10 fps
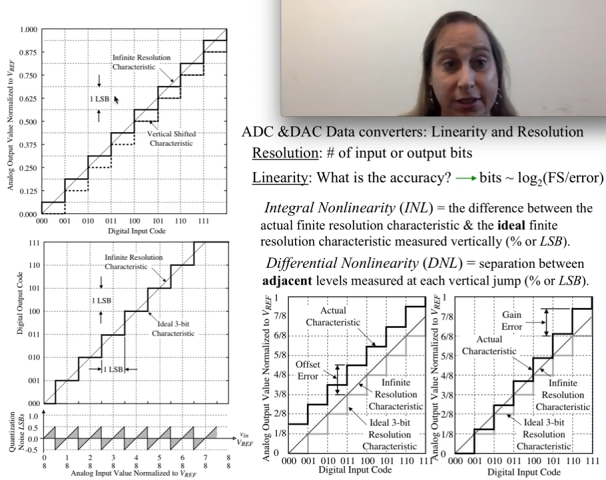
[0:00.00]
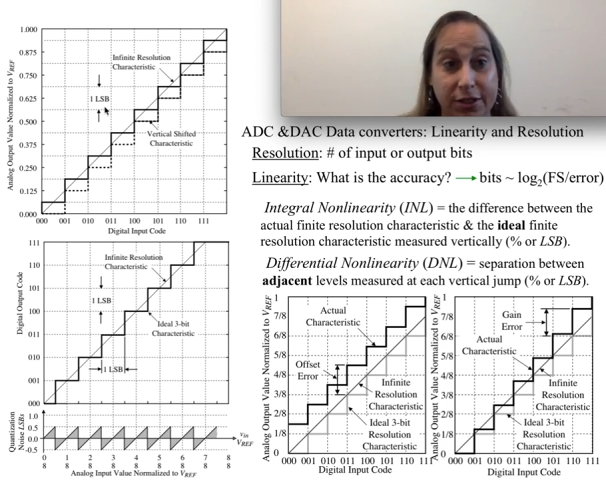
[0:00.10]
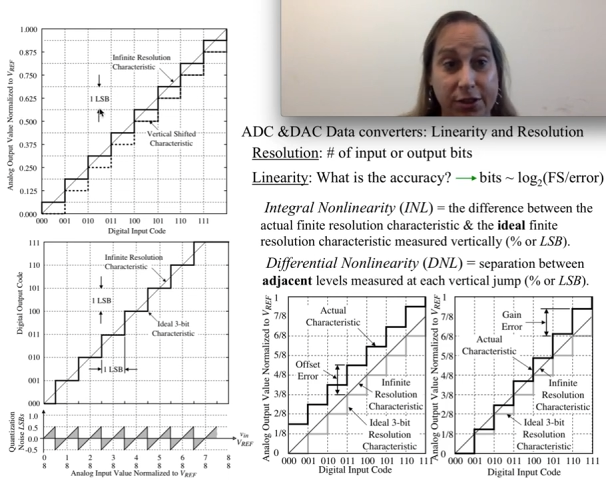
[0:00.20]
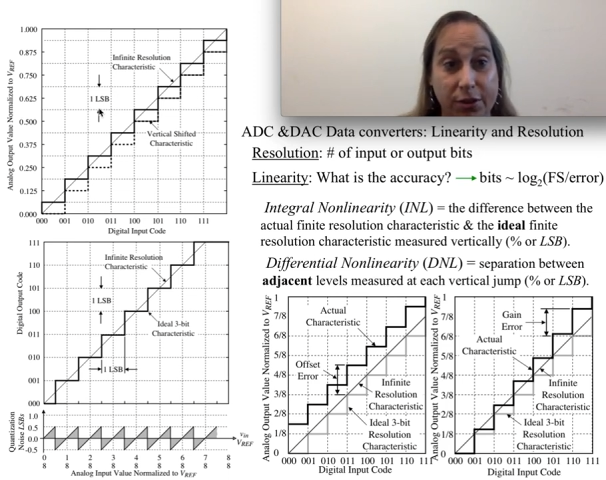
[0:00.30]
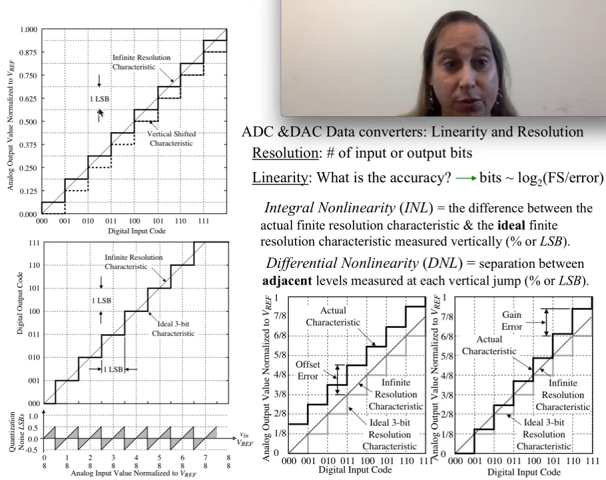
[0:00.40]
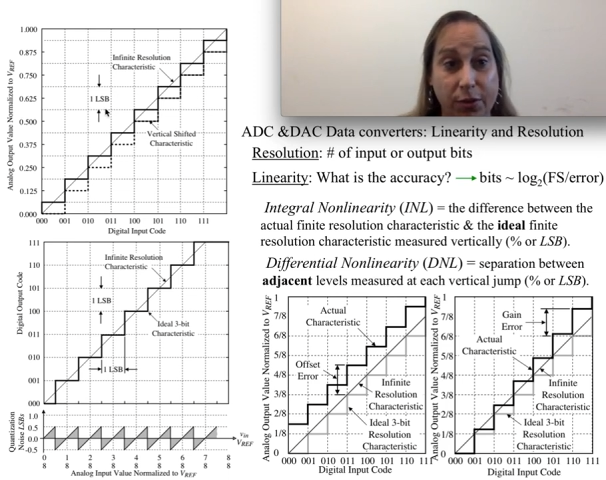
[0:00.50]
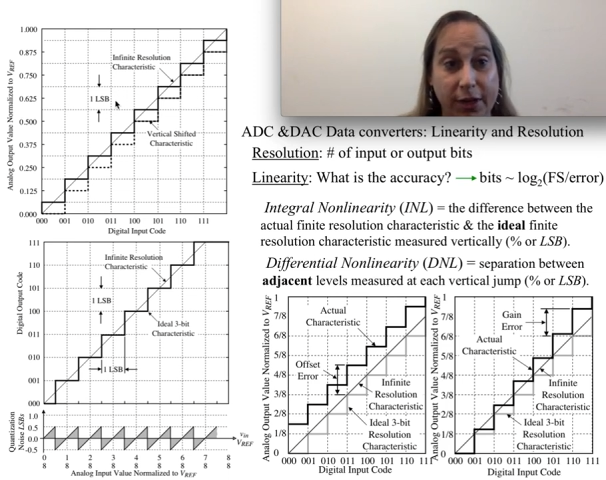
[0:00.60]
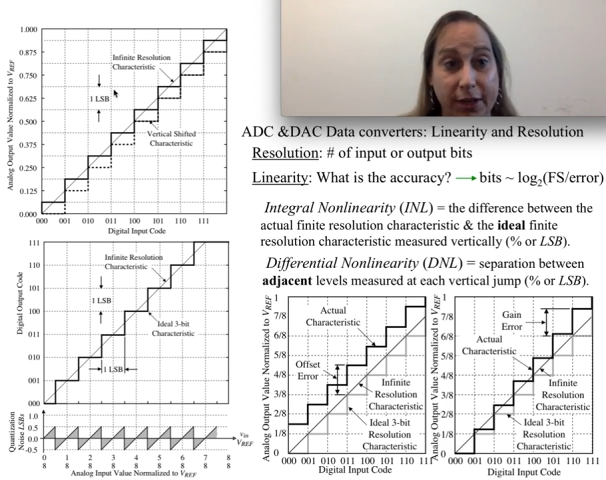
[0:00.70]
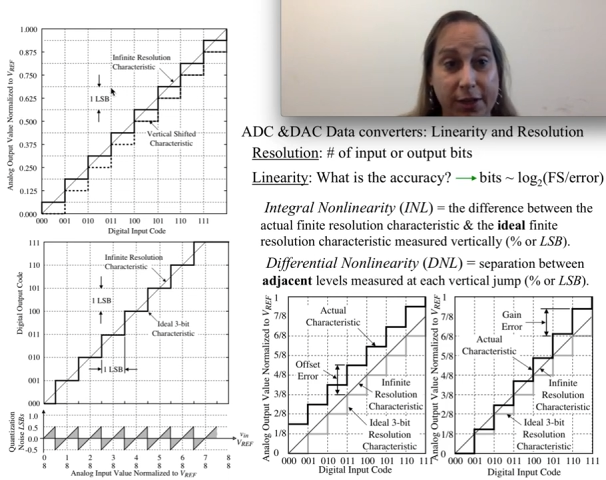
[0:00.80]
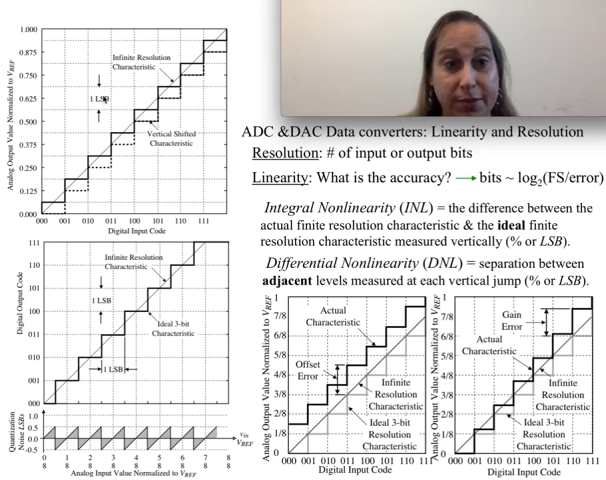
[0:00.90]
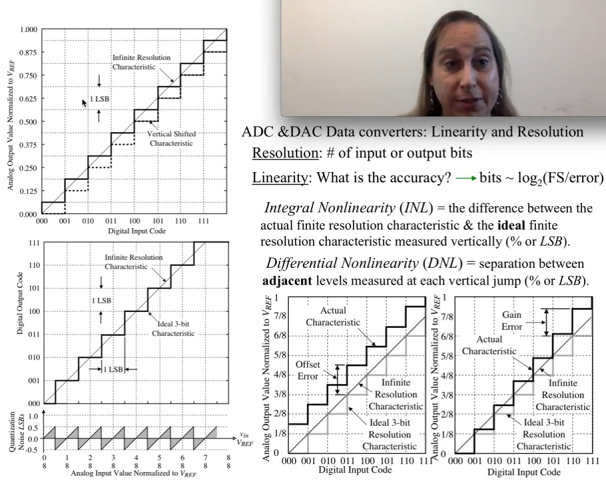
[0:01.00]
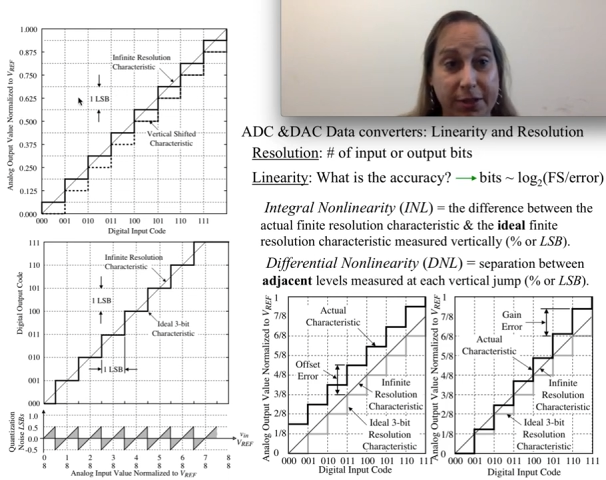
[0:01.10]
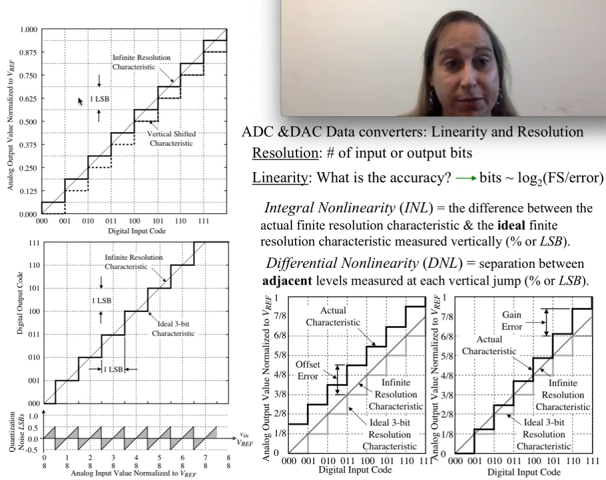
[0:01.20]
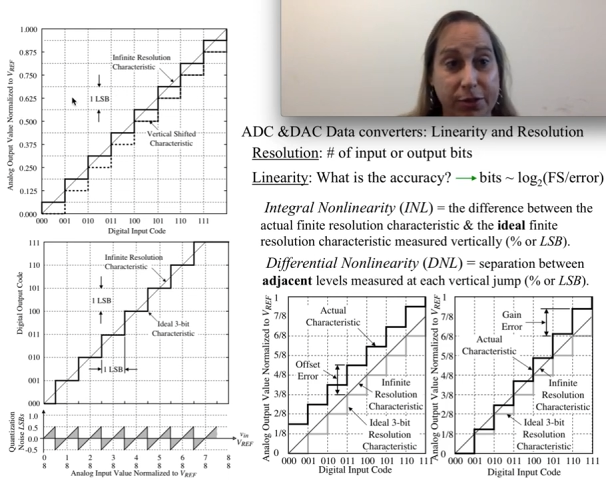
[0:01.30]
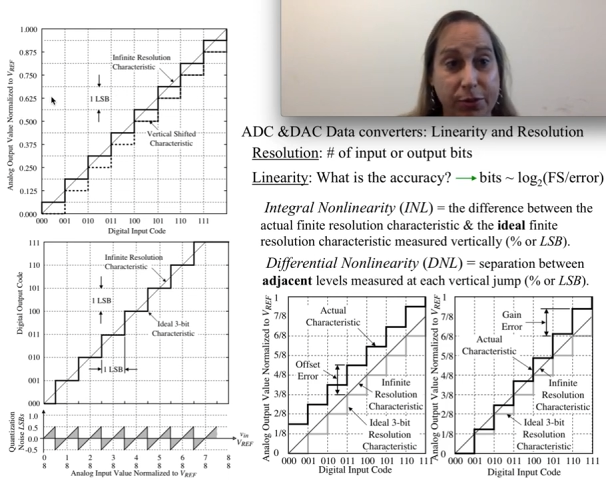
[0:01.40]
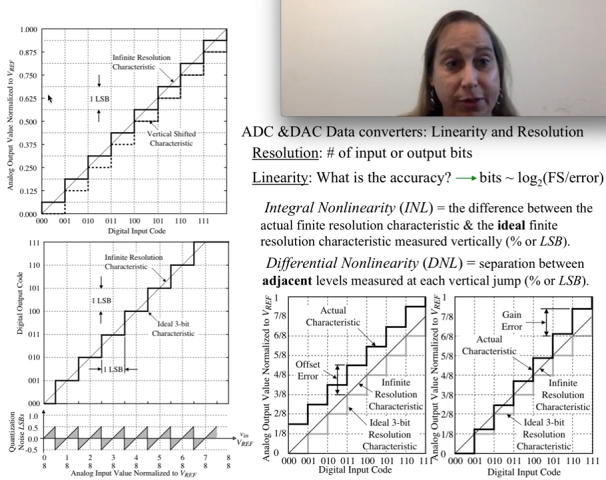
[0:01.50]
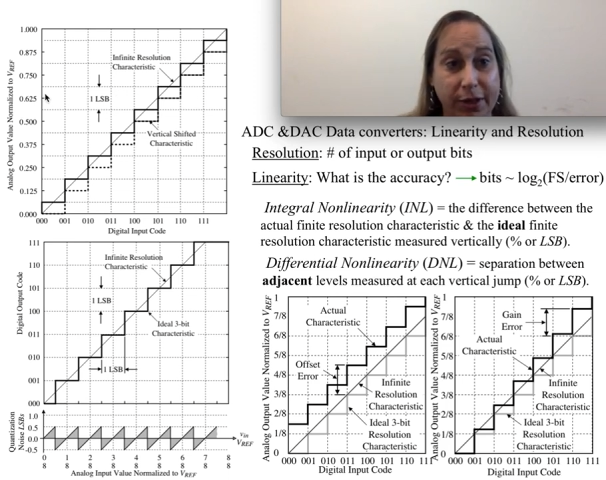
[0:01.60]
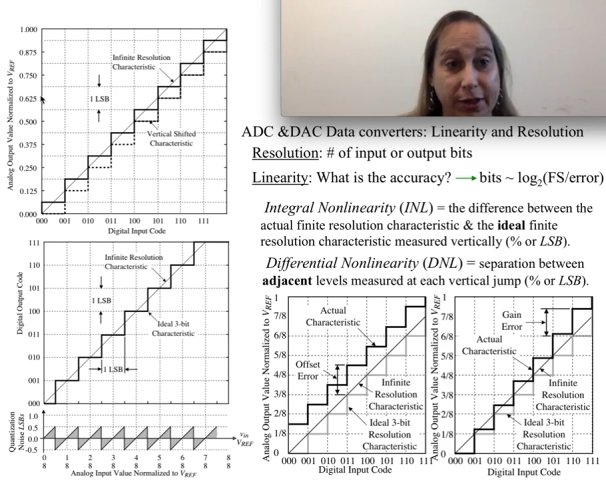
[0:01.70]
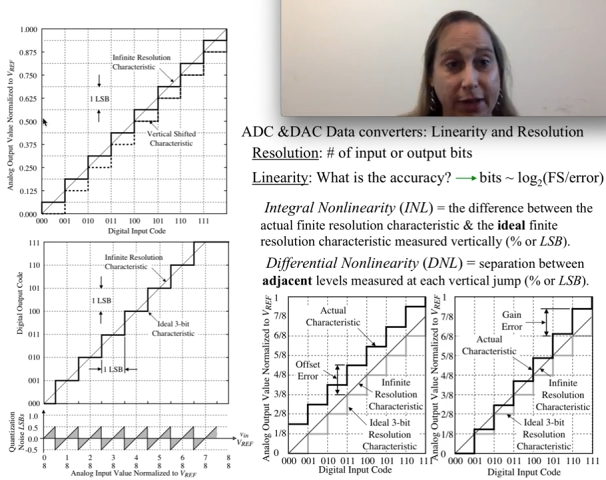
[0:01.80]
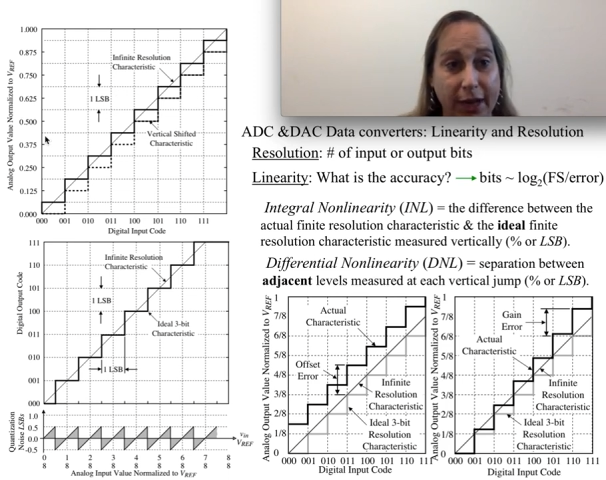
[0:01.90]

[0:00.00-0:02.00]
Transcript: So one LSB is in between,